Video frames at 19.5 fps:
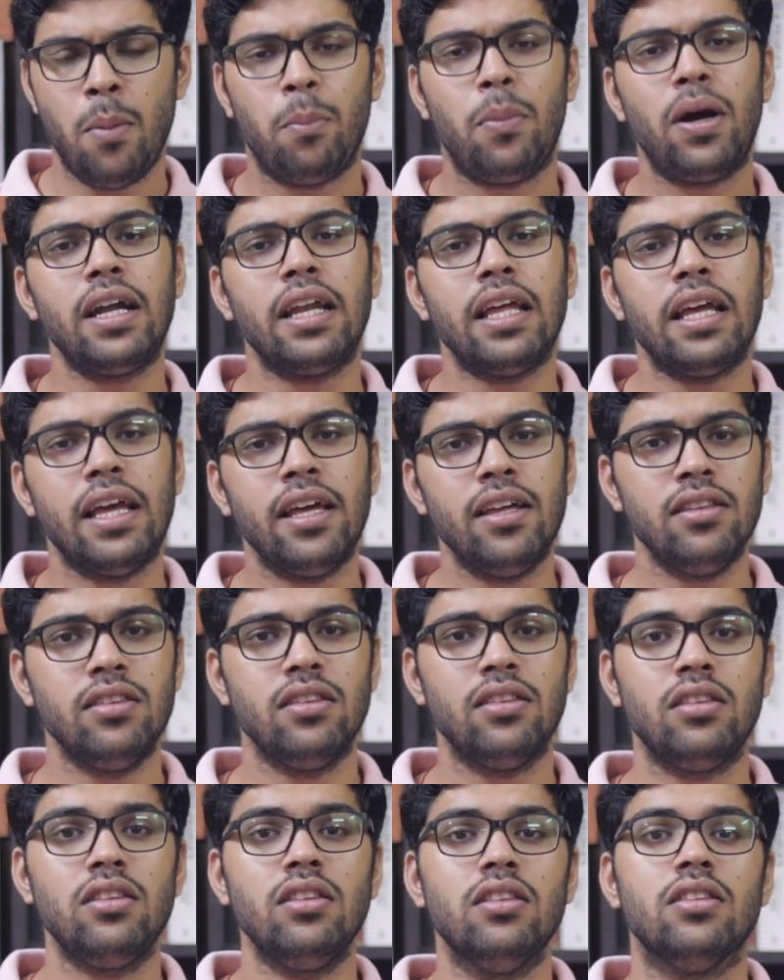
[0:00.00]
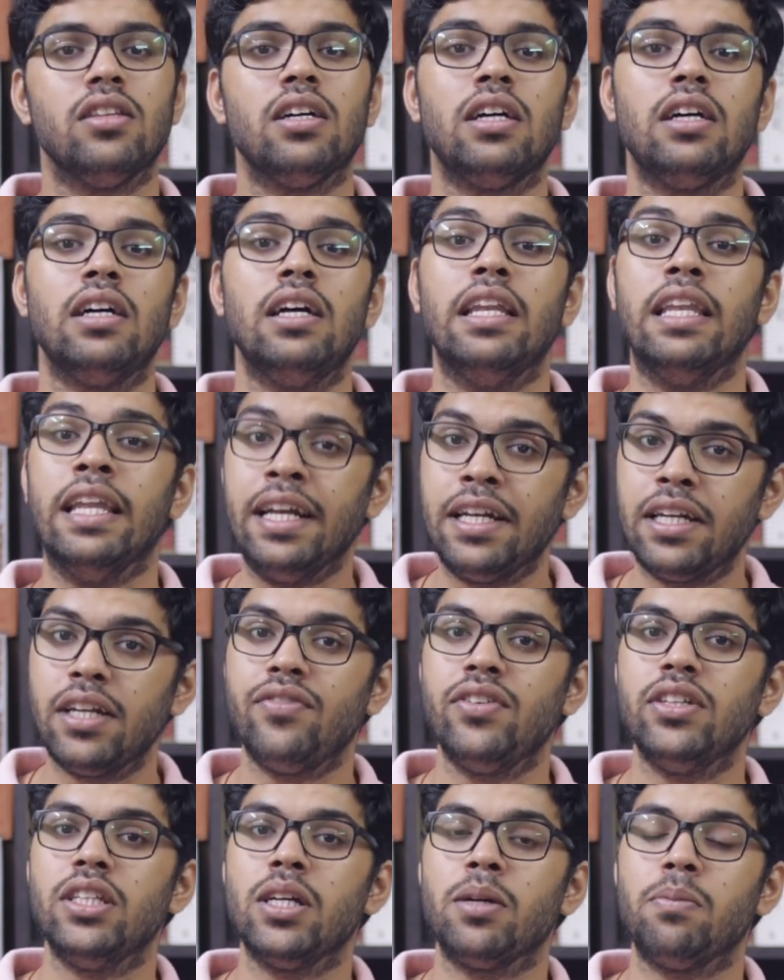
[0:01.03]
But in the later
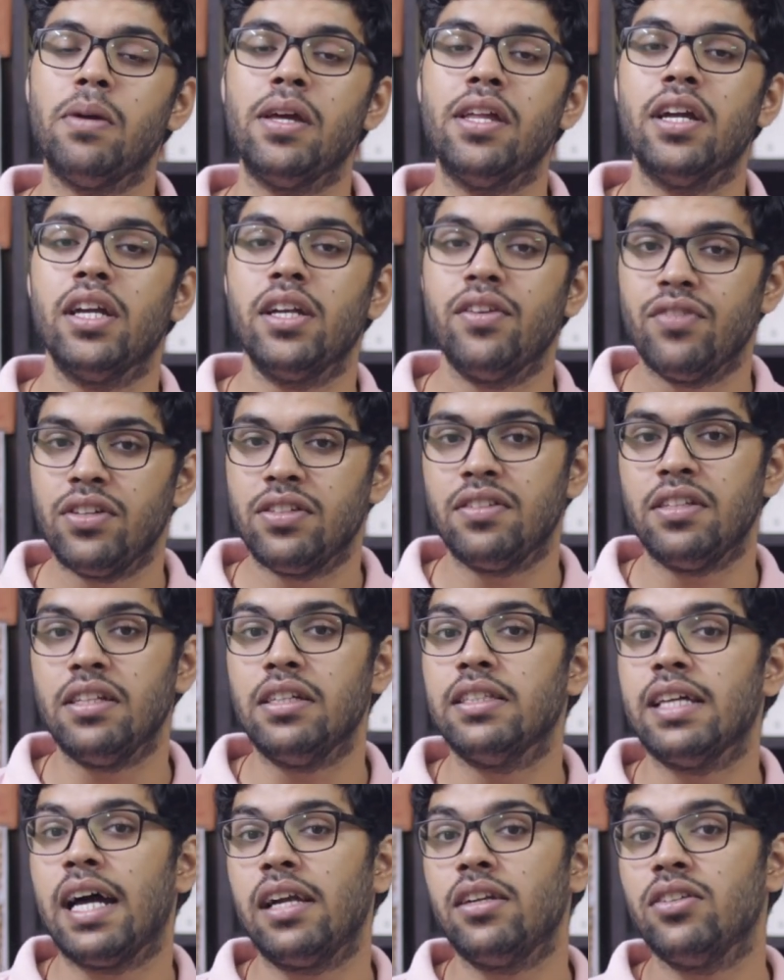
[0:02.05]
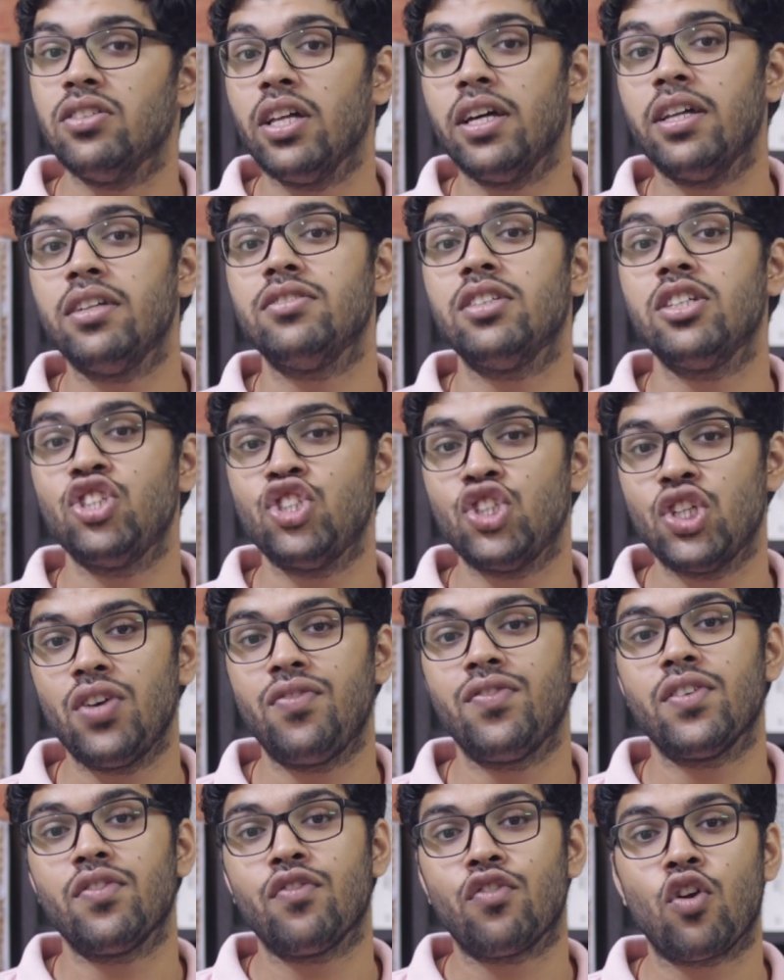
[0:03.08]
Vedic period, we see that there is a
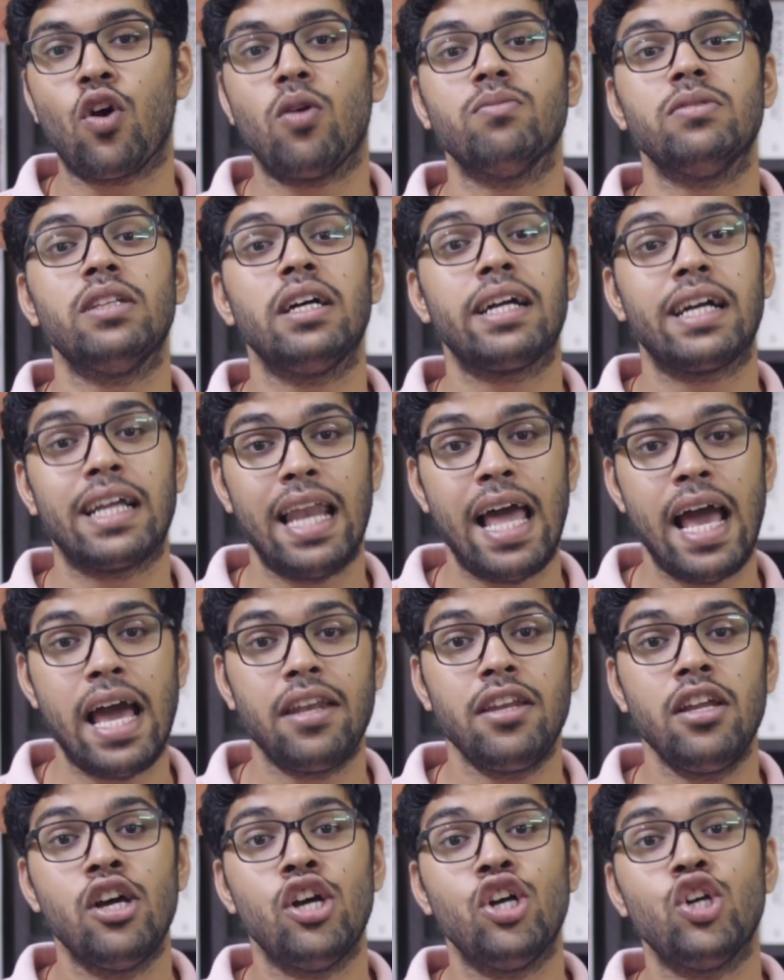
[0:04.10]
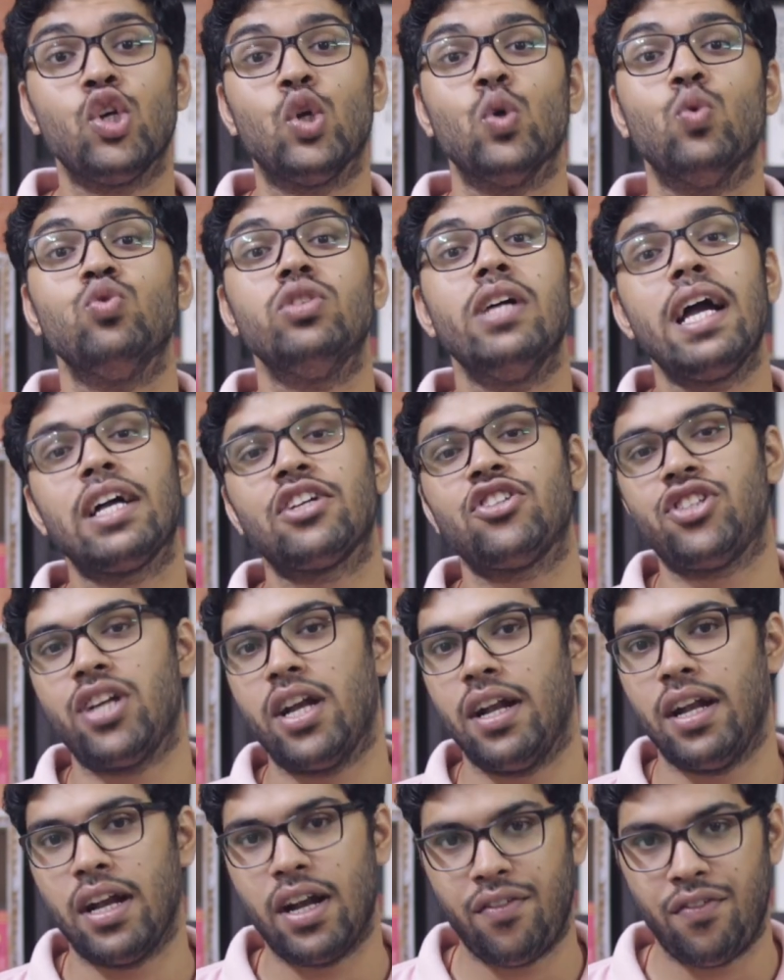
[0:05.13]
shift from the clan to the
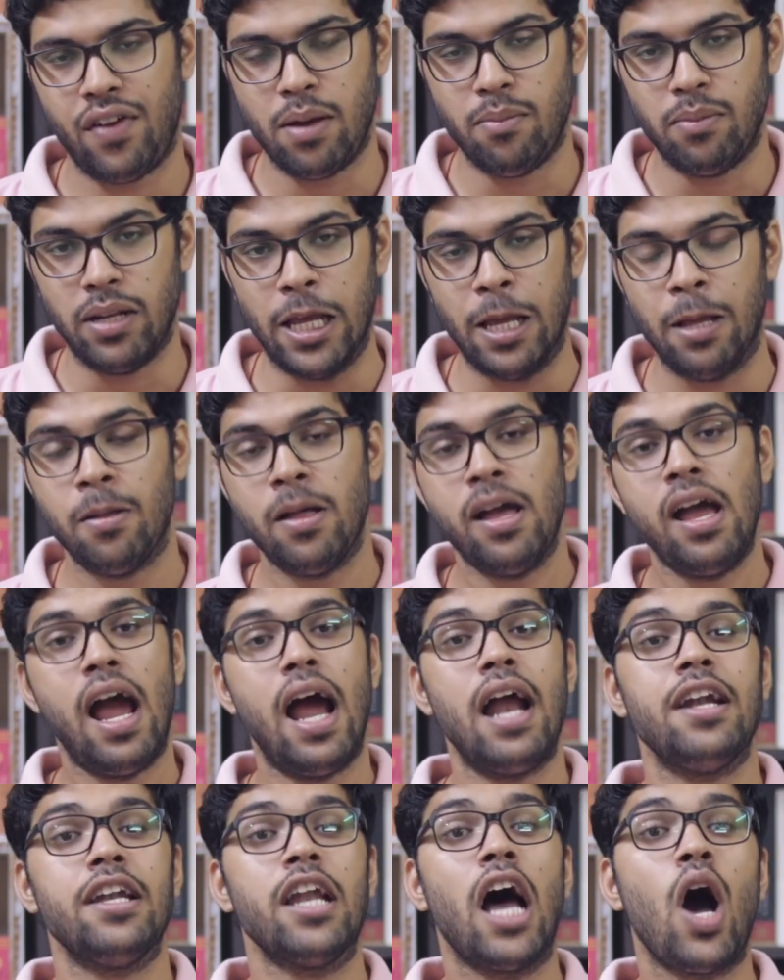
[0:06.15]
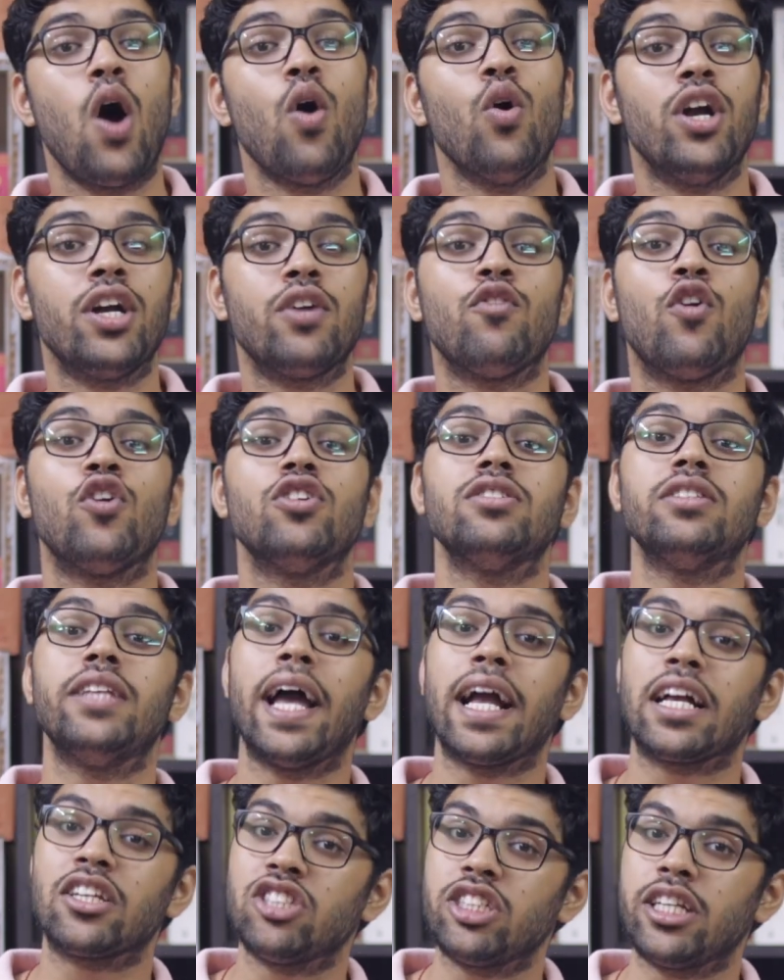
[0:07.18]
extended family. And now it was
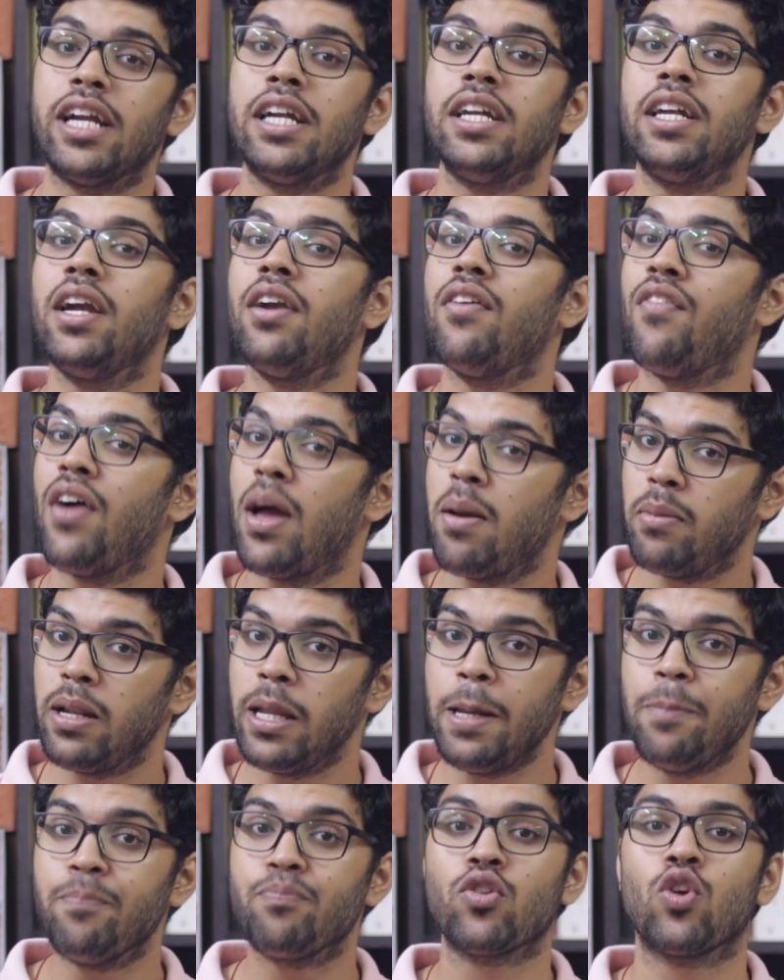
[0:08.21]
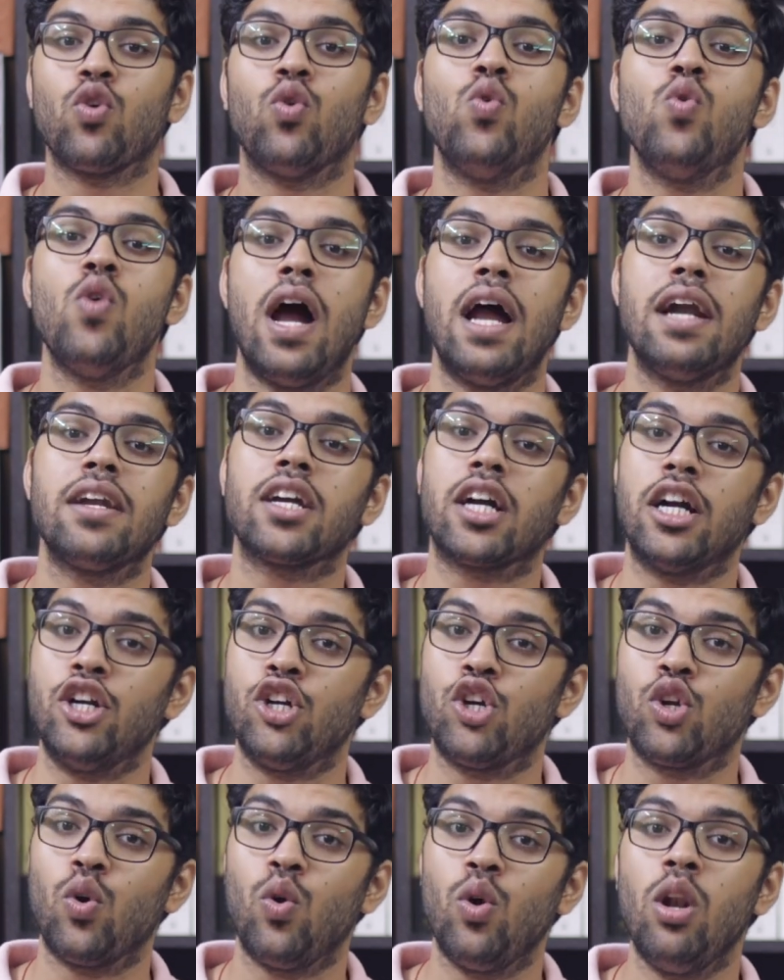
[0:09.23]
the extended family who had
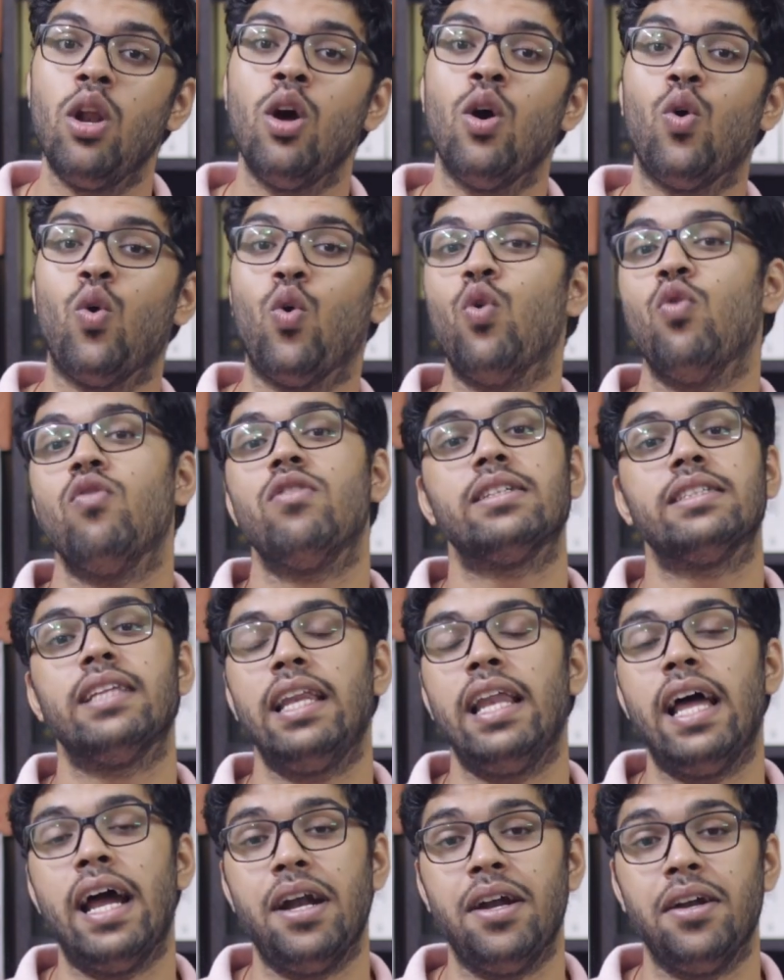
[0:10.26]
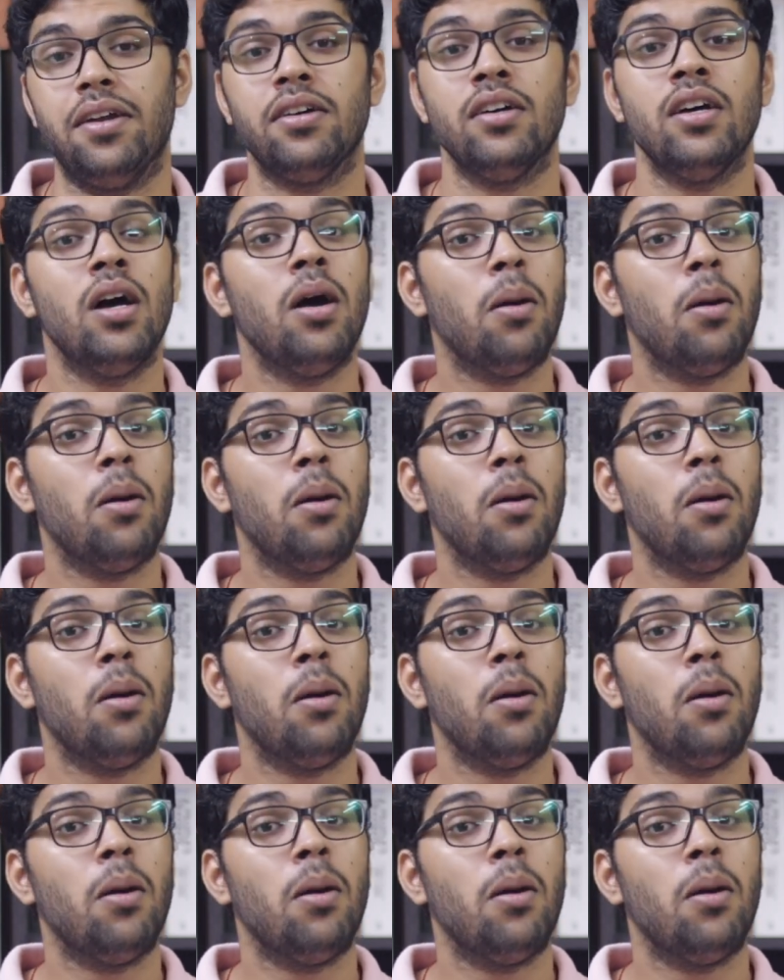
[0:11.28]
control over the land.